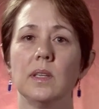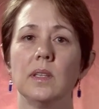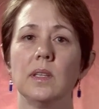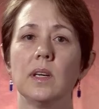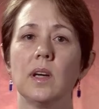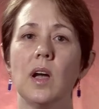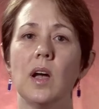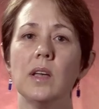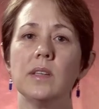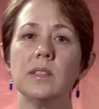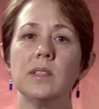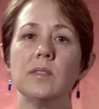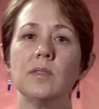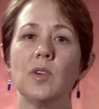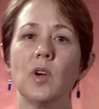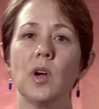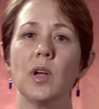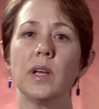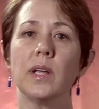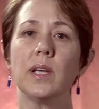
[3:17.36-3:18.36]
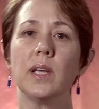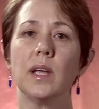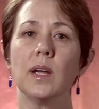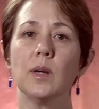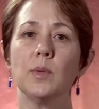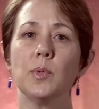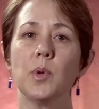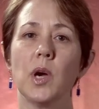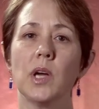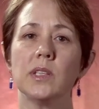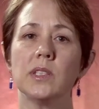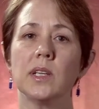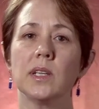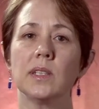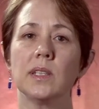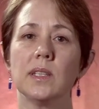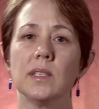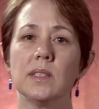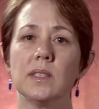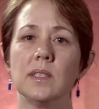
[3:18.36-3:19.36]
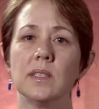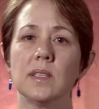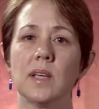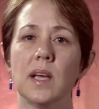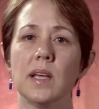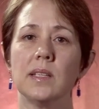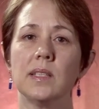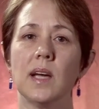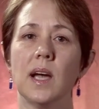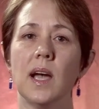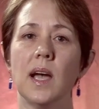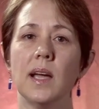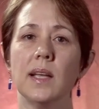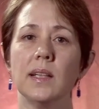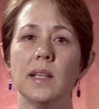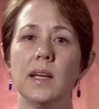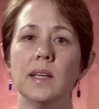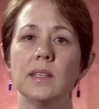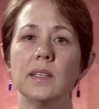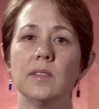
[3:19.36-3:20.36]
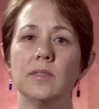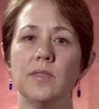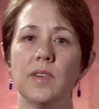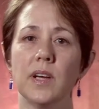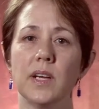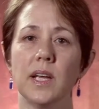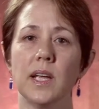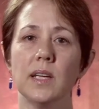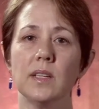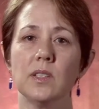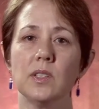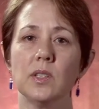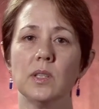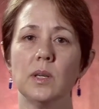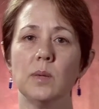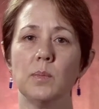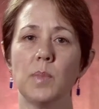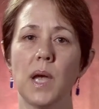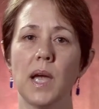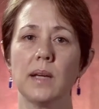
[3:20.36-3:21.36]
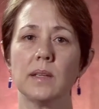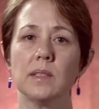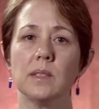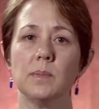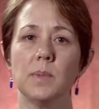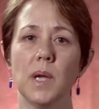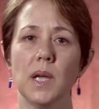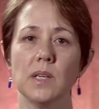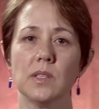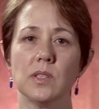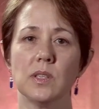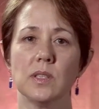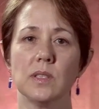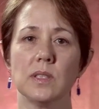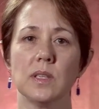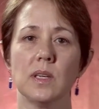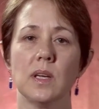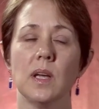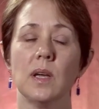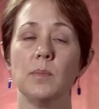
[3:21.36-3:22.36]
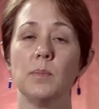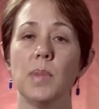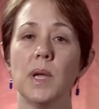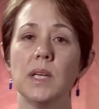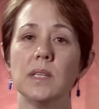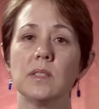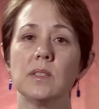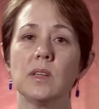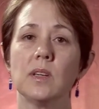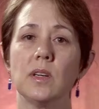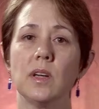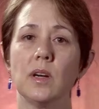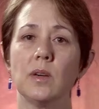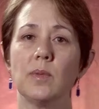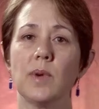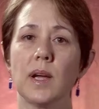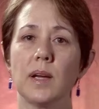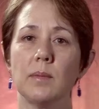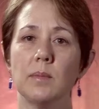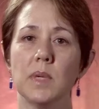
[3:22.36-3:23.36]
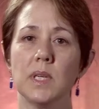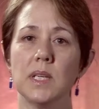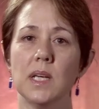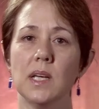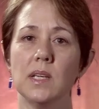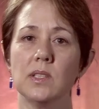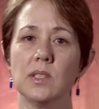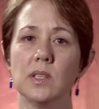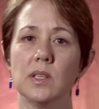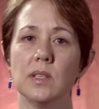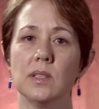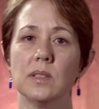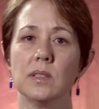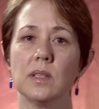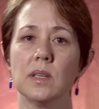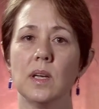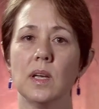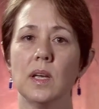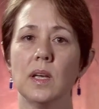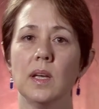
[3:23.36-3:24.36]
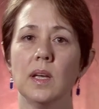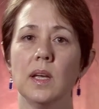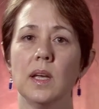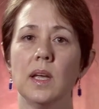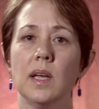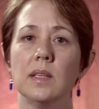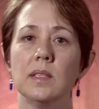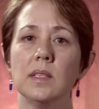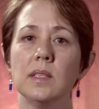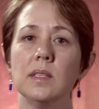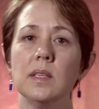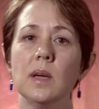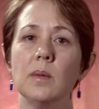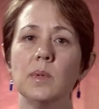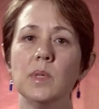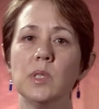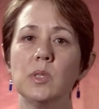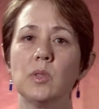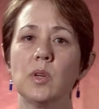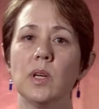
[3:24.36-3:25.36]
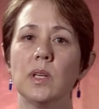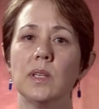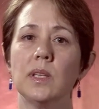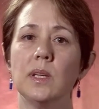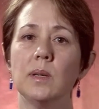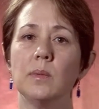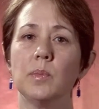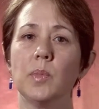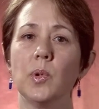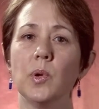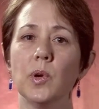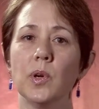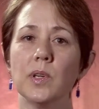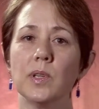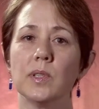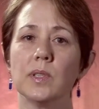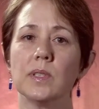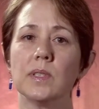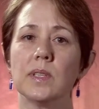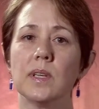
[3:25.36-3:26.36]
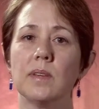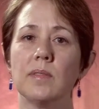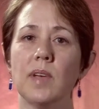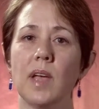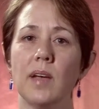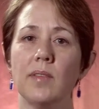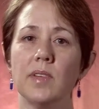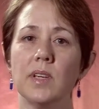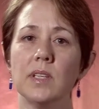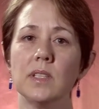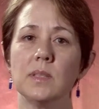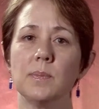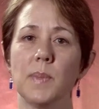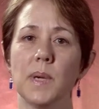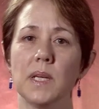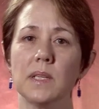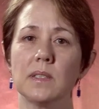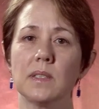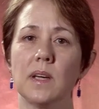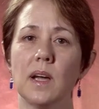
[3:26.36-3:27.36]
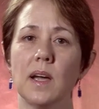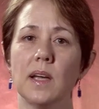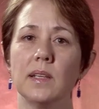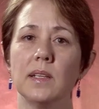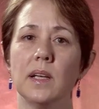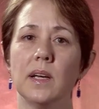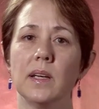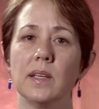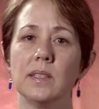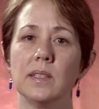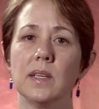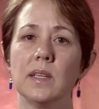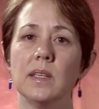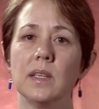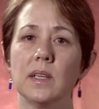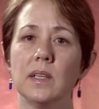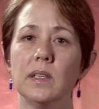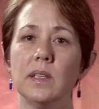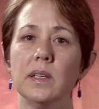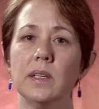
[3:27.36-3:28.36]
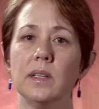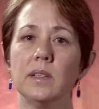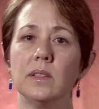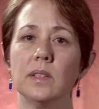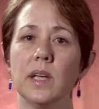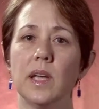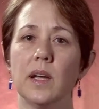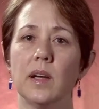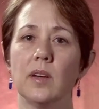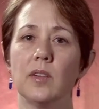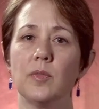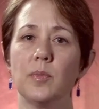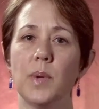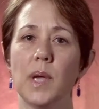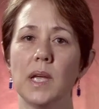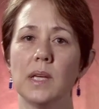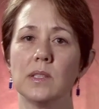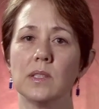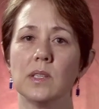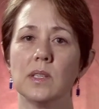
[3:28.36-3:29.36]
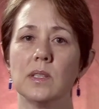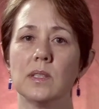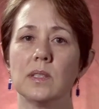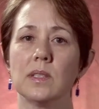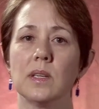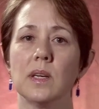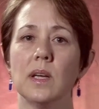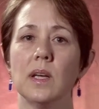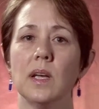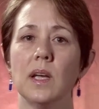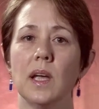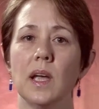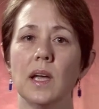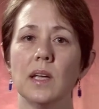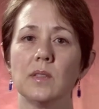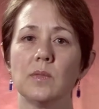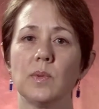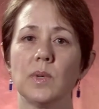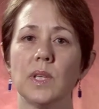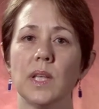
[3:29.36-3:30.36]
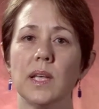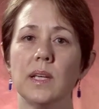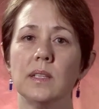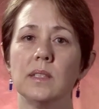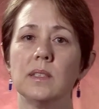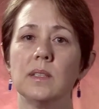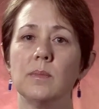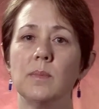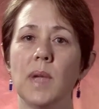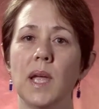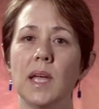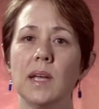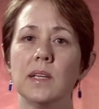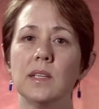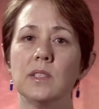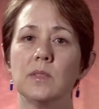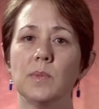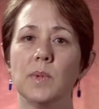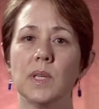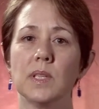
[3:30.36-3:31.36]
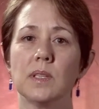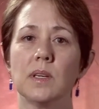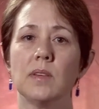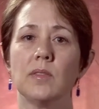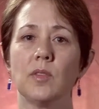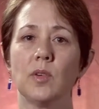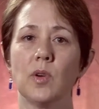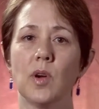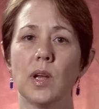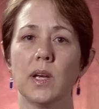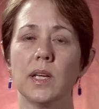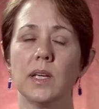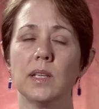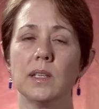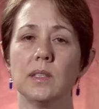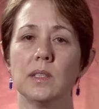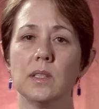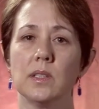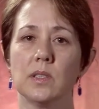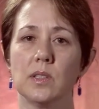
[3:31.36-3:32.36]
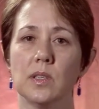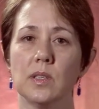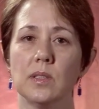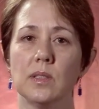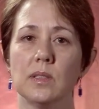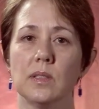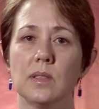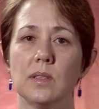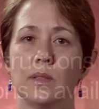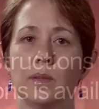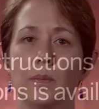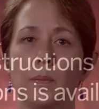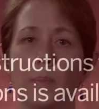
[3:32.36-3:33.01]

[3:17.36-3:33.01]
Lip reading: The cost of chronic care project is designed to highlight the financial impact to patients based on our recommendations, and to demonstrate the importance of evidence-based guidelines in the clinical care of patients as related to management of chronic conditions.